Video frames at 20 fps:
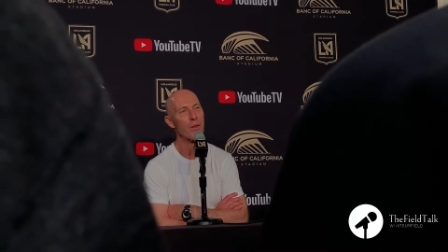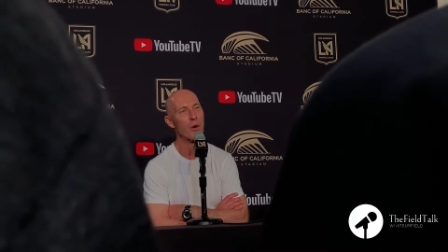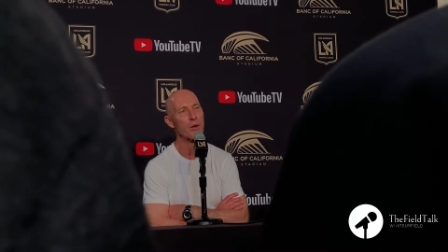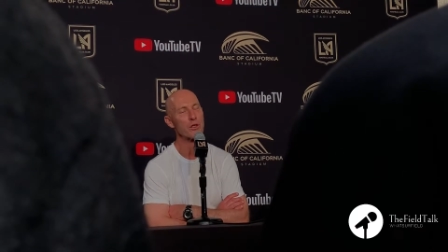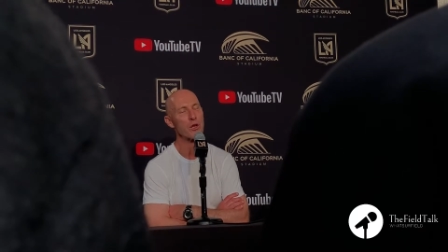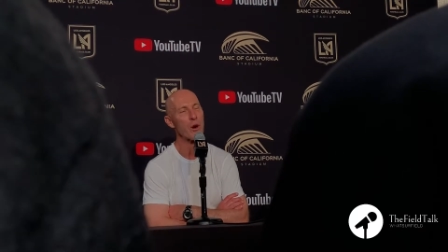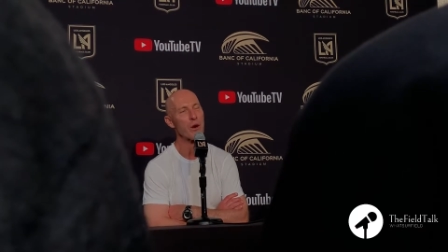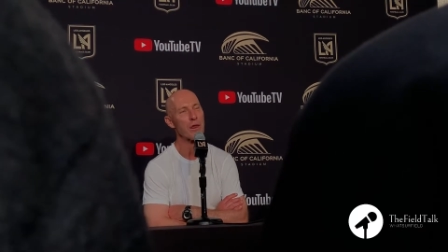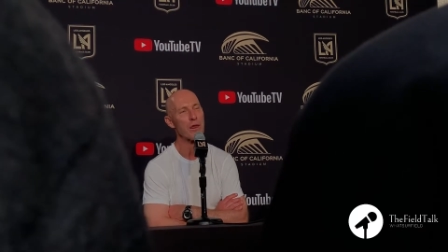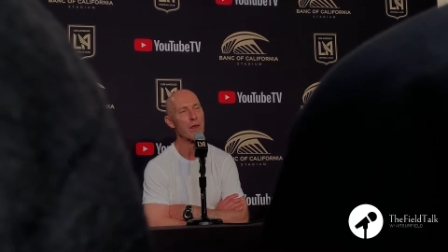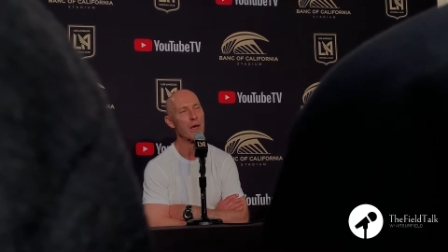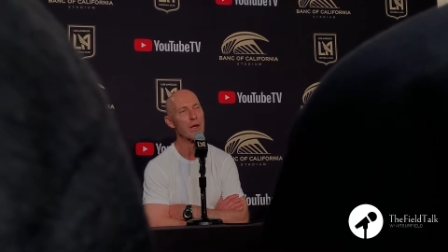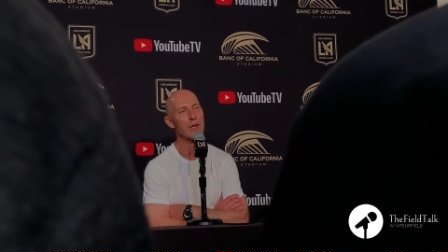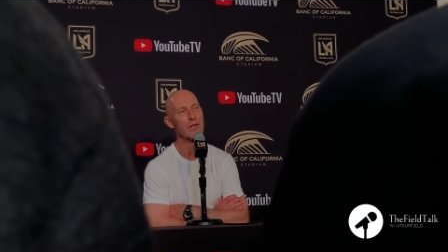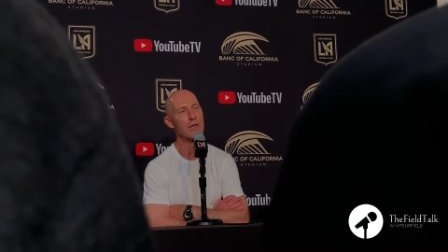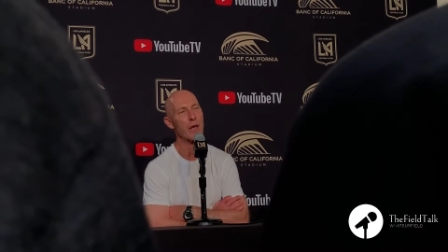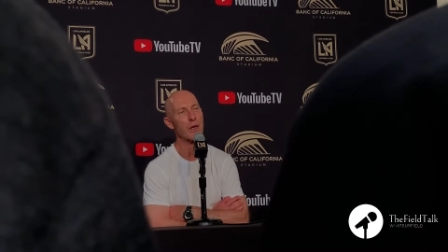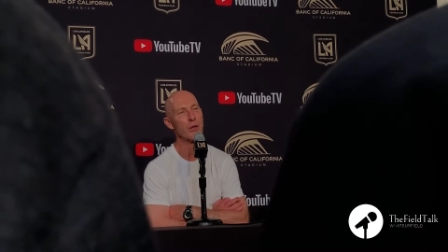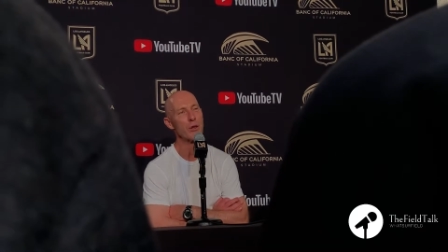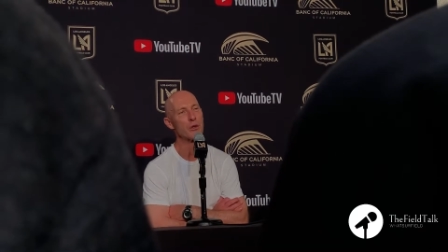those are
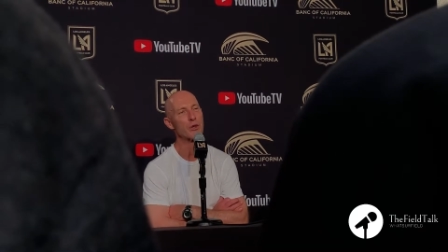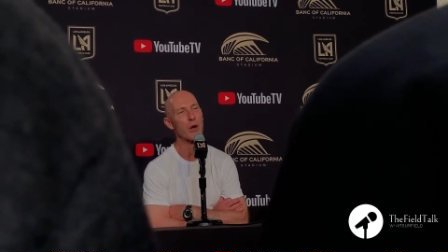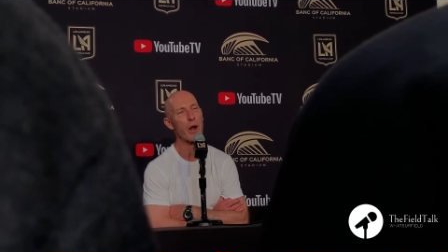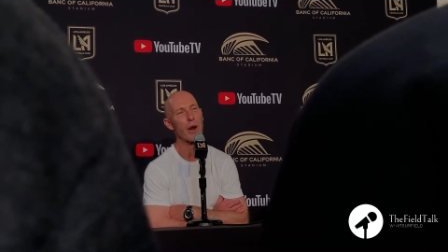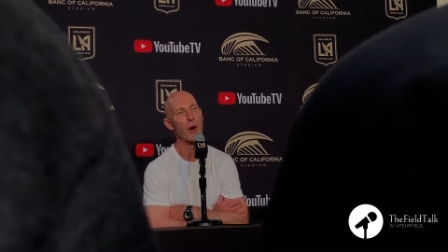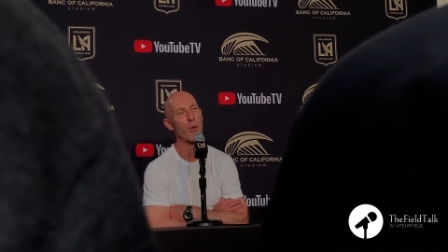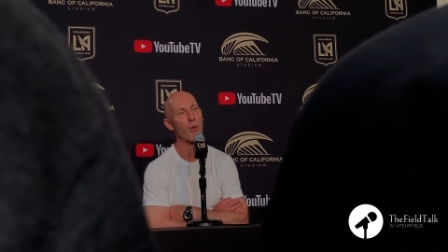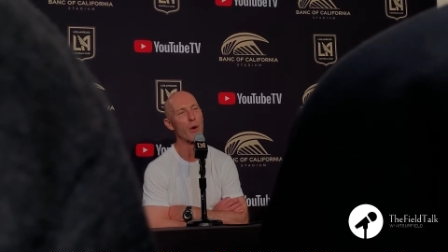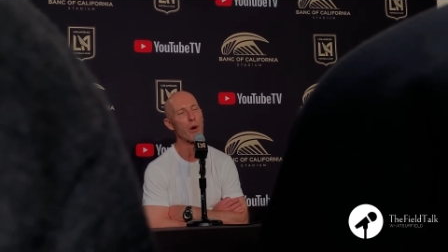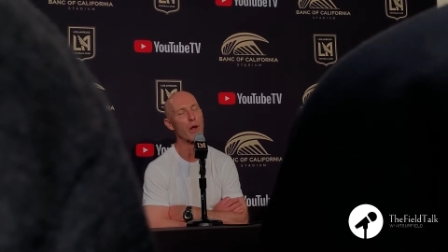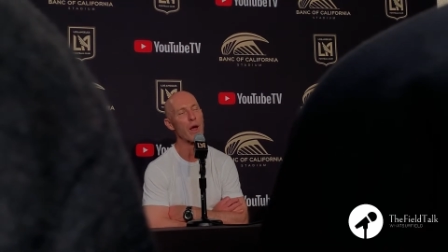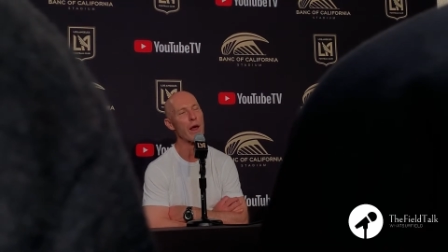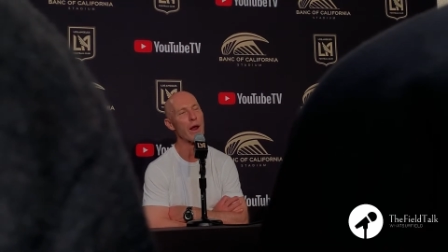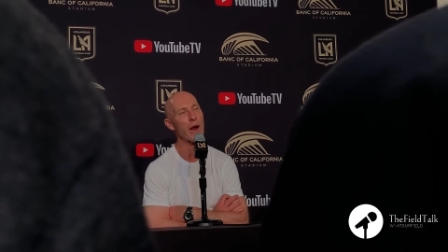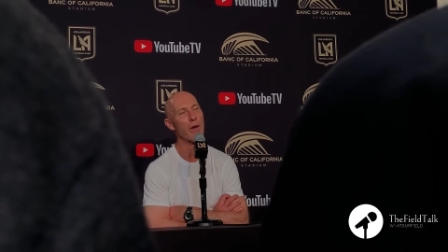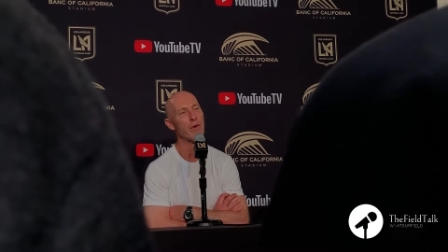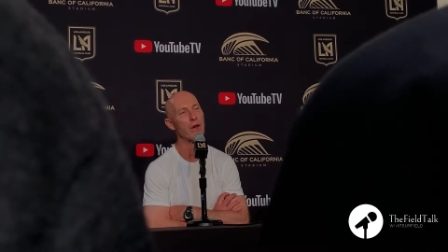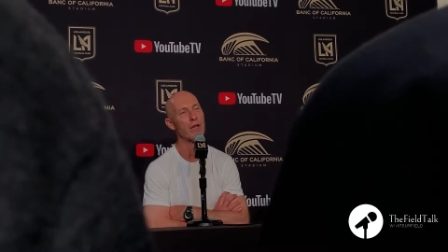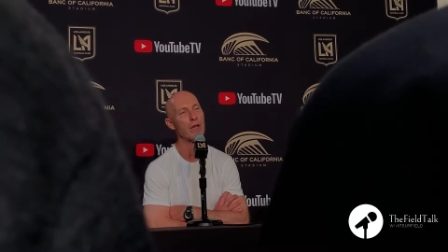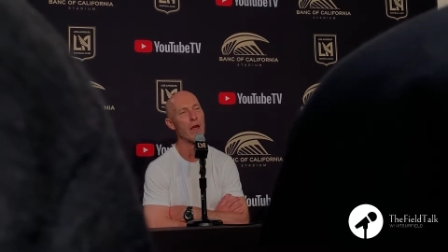things that you try to work
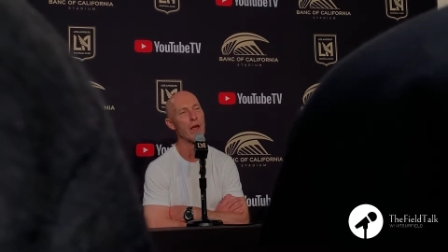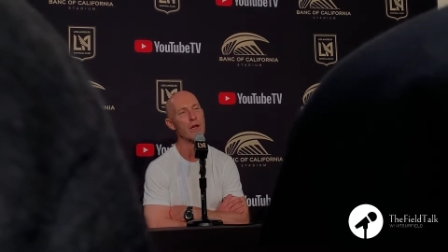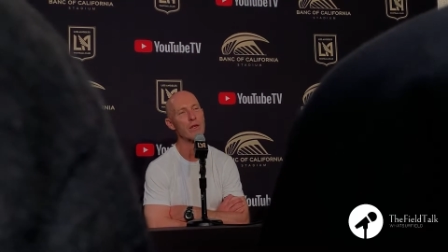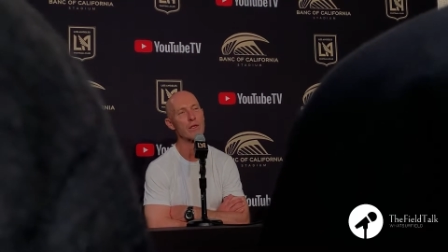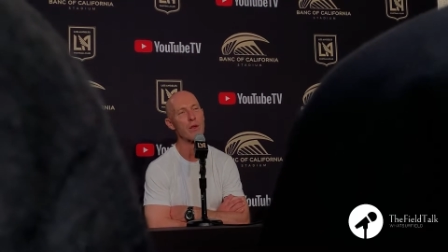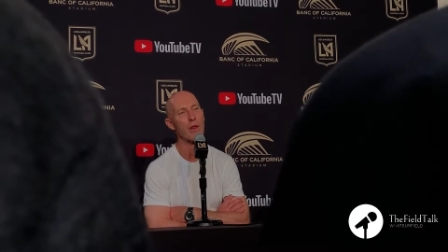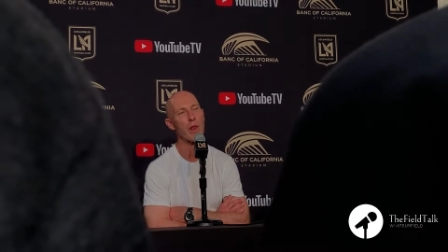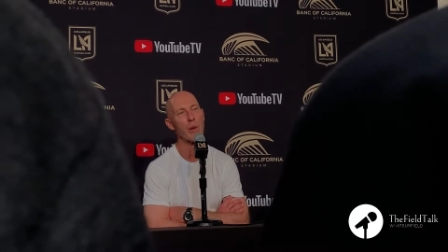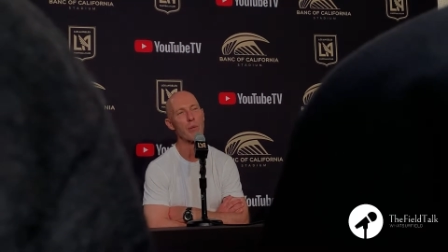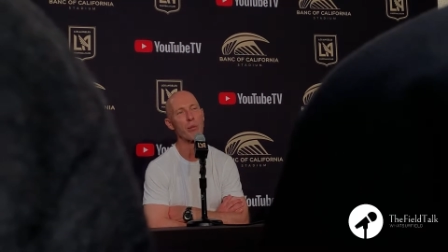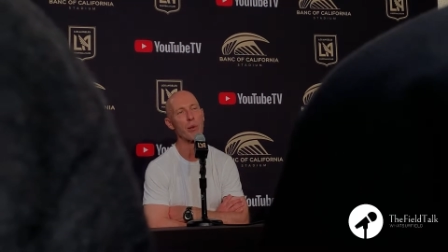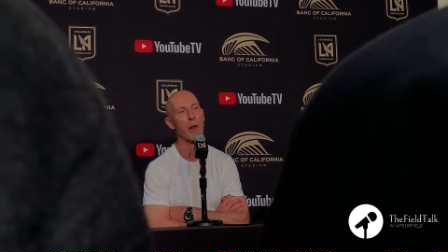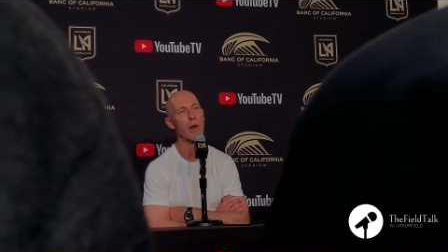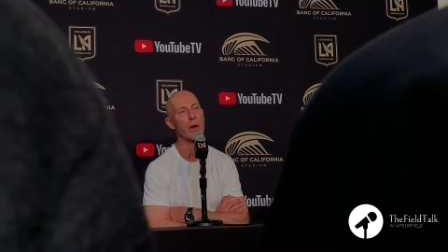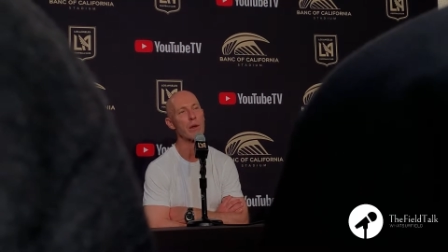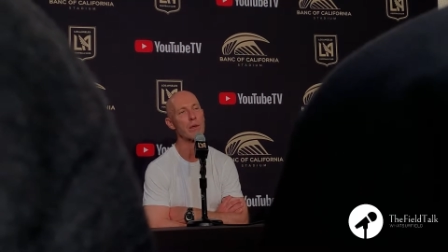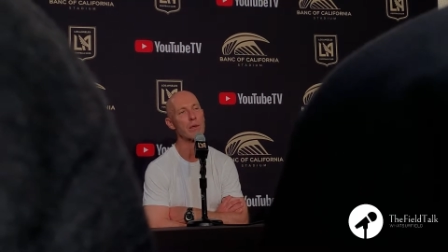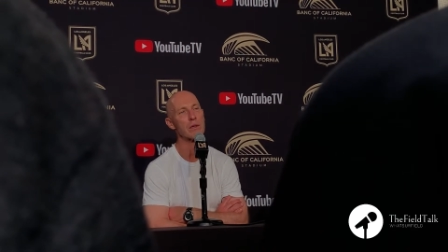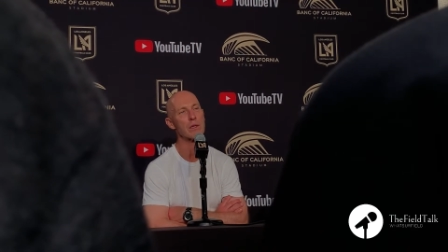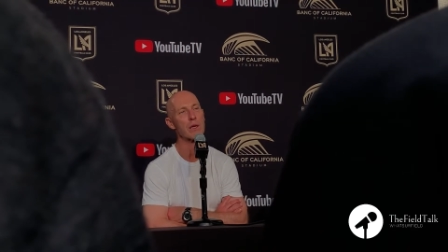on every day so that
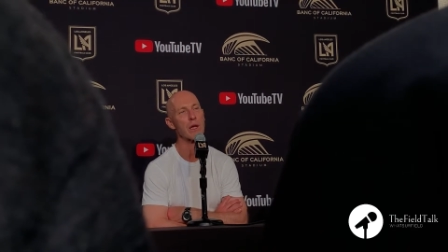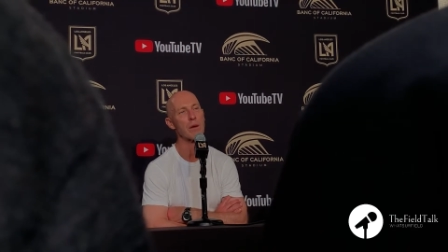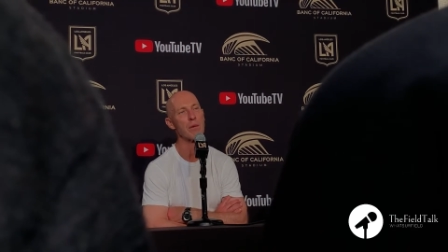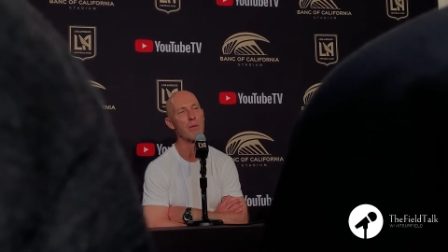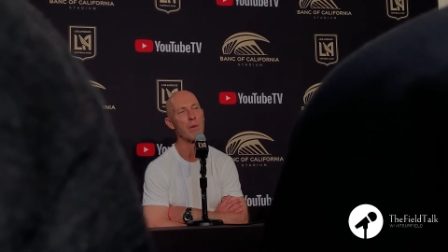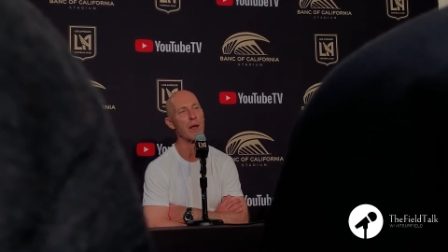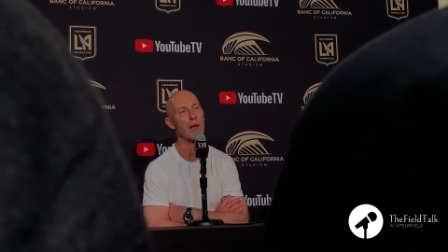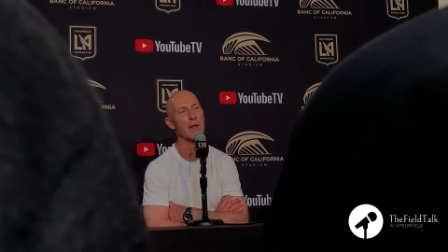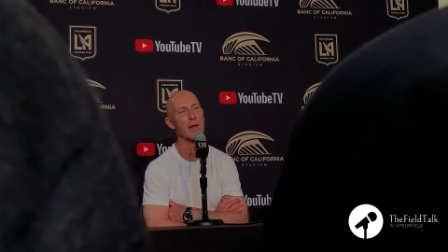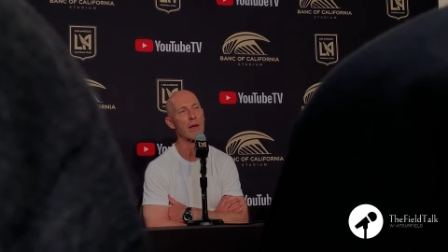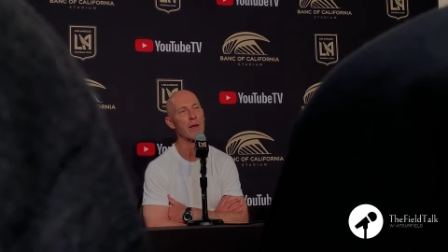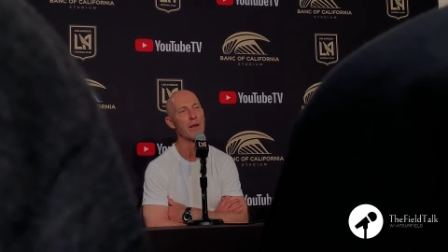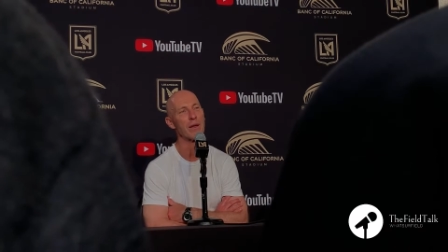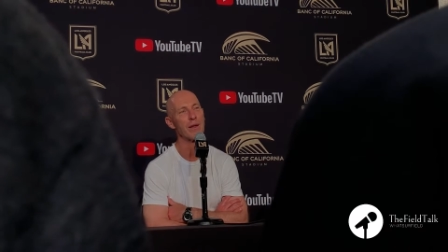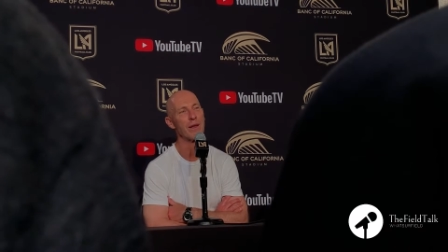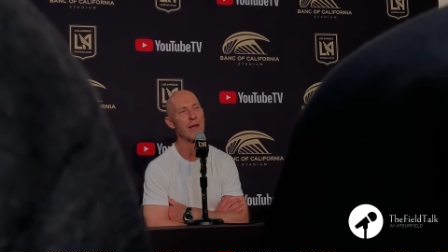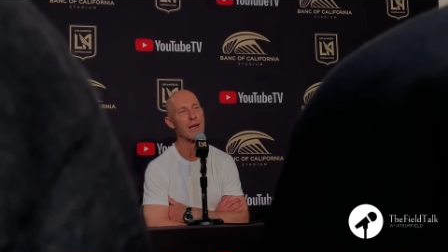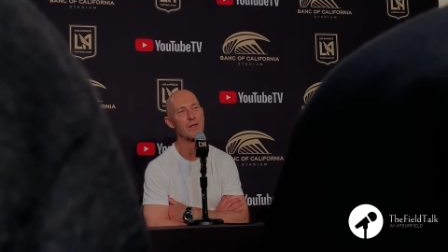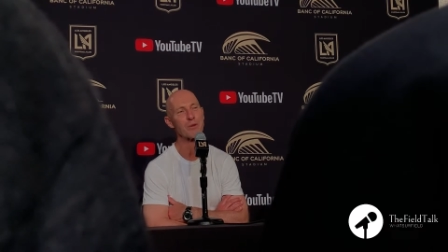players can make